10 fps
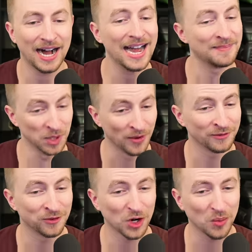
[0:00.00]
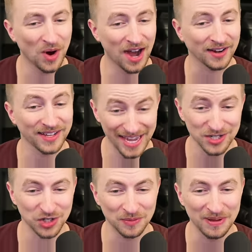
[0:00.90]
I am going for a walk. It
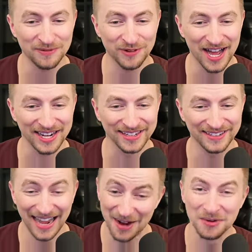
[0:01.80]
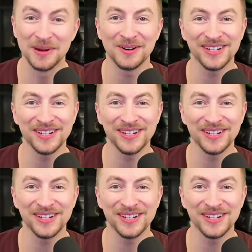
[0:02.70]
should be fun. How about